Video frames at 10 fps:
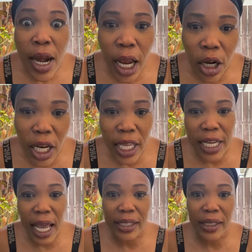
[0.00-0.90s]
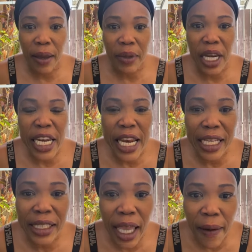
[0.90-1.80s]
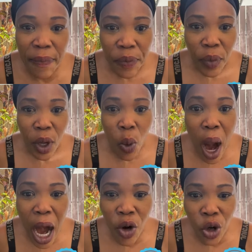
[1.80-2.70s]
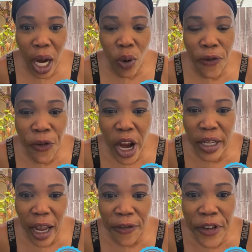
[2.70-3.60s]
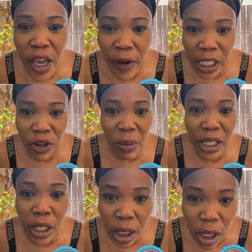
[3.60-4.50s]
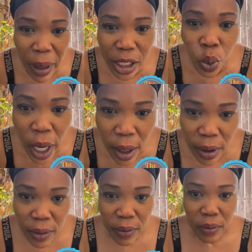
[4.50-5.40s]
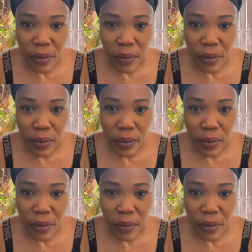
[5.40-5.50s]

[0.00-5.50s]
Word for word: leg of the leaders them, the leaders them walk around and look friend and favors from the system as well.